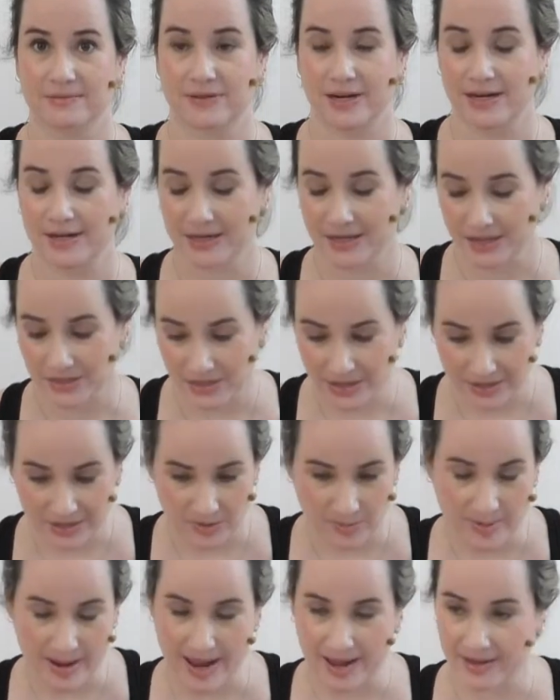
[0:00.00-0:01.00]
right here on your
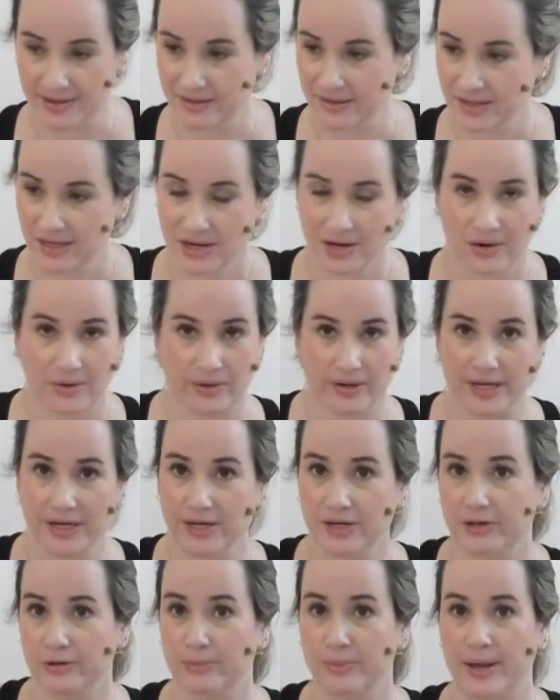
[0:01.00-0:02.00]
mat or in
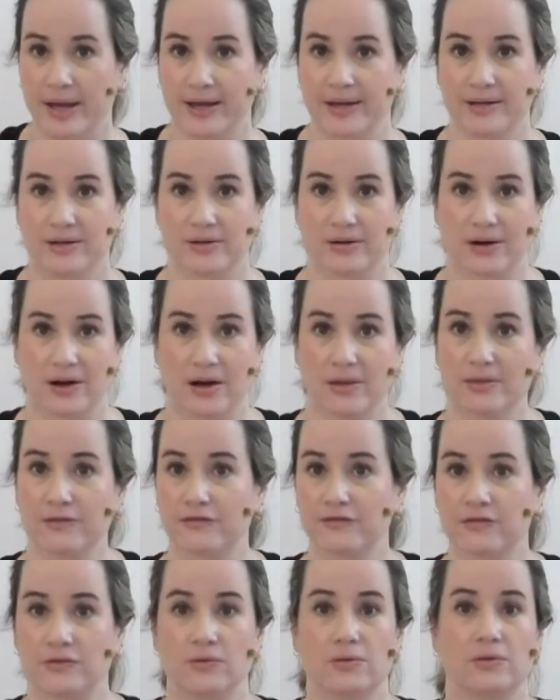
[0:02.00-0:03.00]
your bed or on the
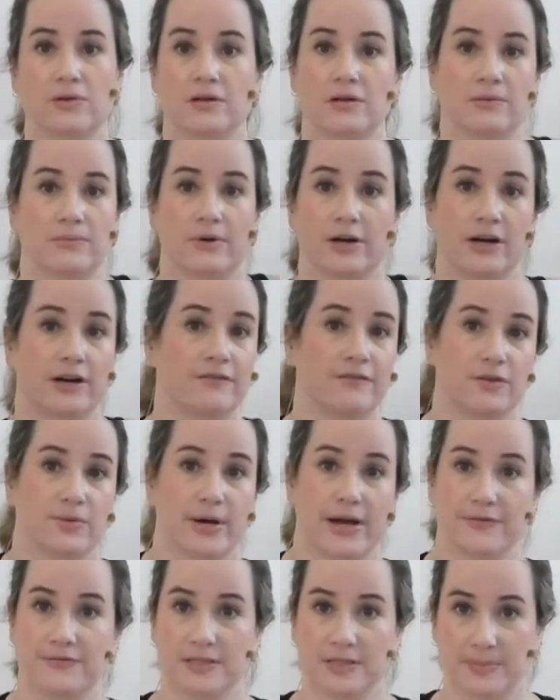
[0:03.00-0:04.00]
floor or wherever you
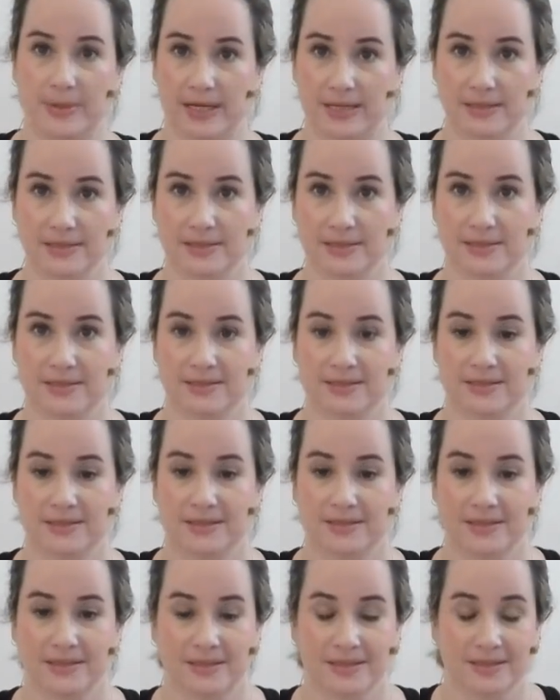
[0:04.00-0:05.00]
have space,
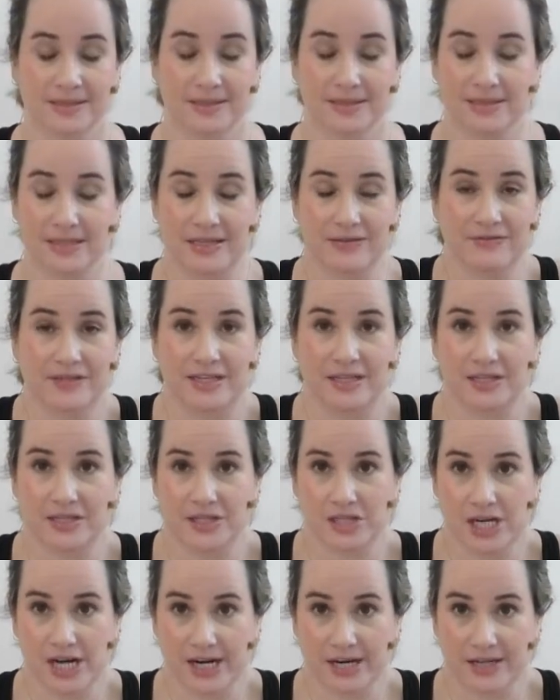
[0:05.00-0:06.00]
even in a
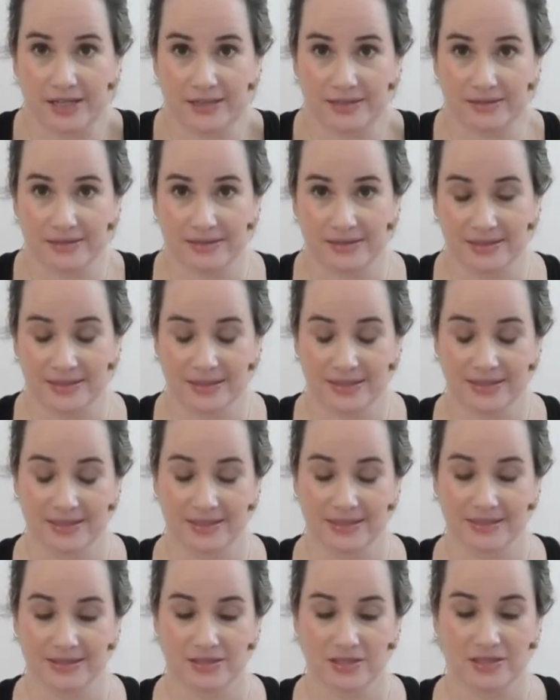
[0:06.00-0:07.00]
chair,
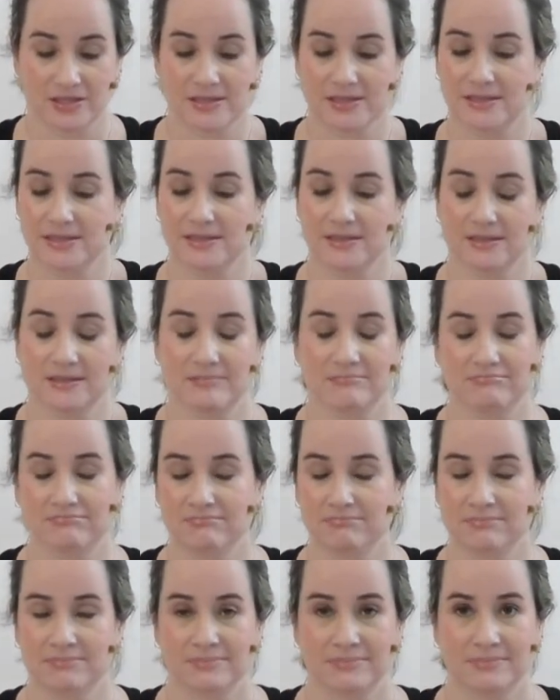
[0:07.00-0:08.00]
just to
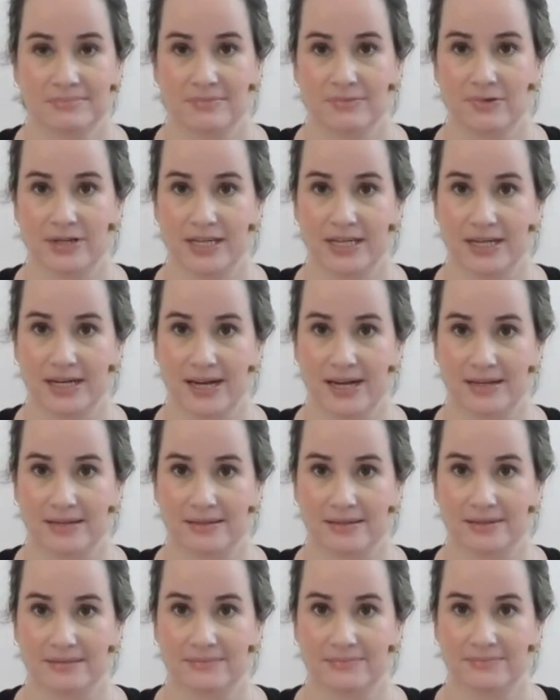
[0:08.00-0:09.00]

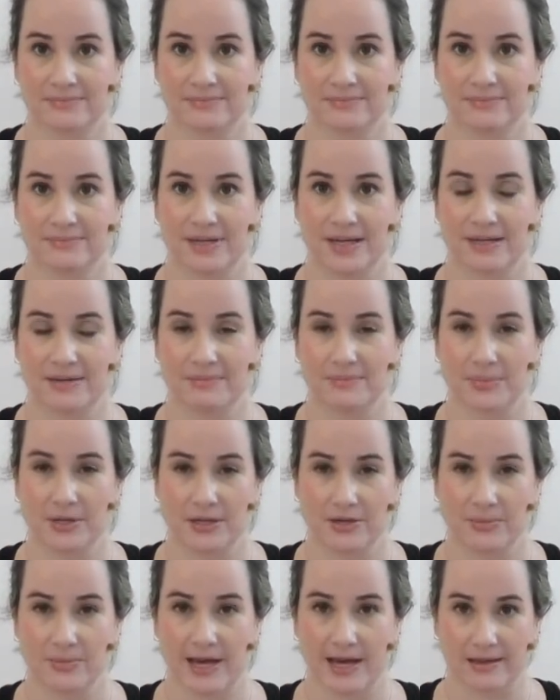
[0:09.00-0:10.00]
reconnect and
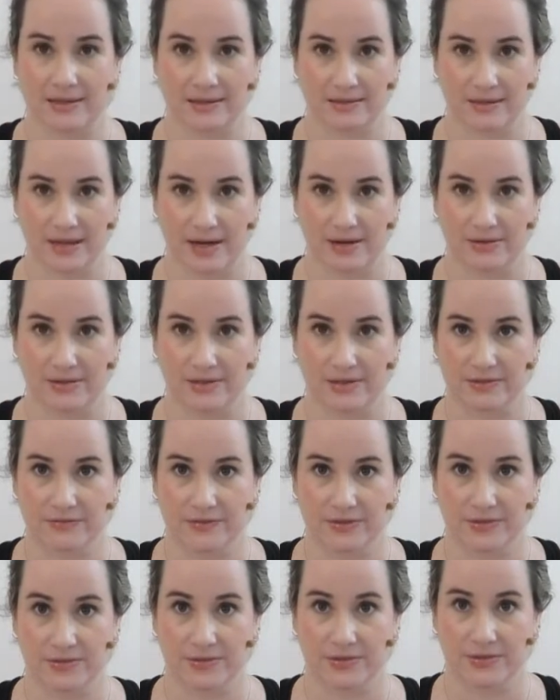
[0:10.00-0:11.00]
peel back the layers of
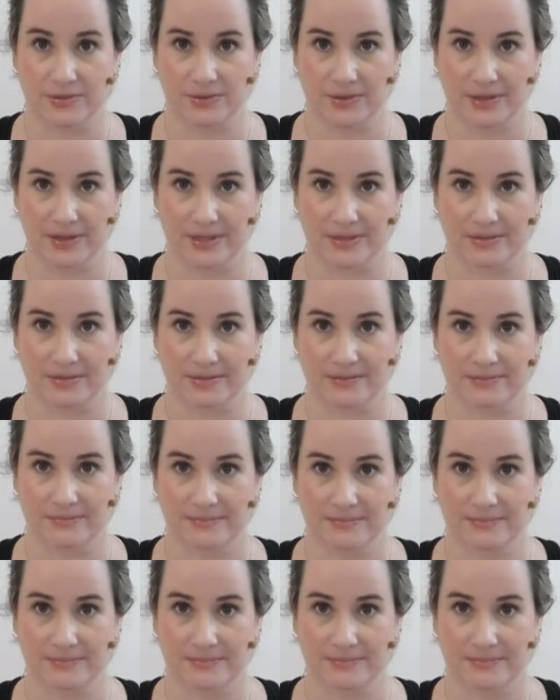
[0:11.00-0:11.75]
those stories.